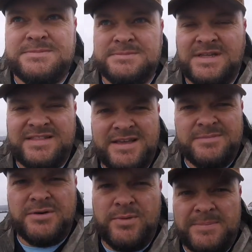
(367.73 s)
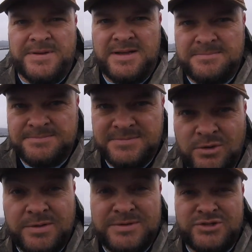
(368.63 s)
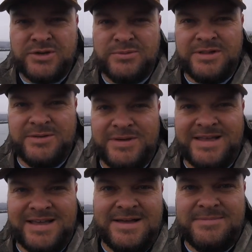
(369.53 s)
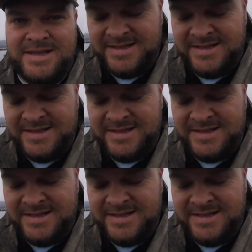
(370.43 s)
I think I'm going to wrap it up. Oh, let me show you really quick. I got my